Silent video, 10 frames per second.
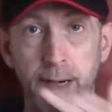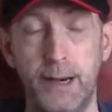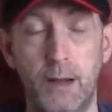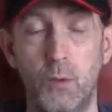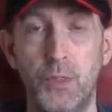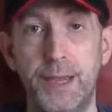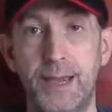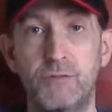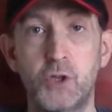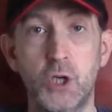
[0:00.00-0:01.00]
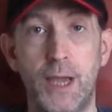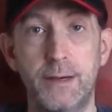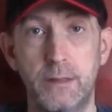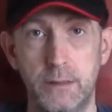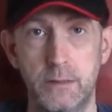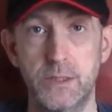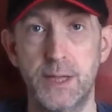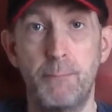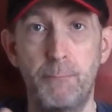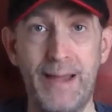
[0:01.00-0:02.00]
Now they have channels
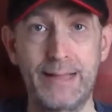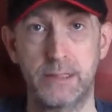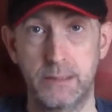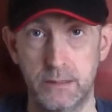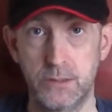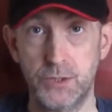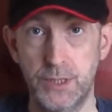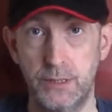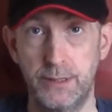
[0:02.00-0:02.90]
and bands.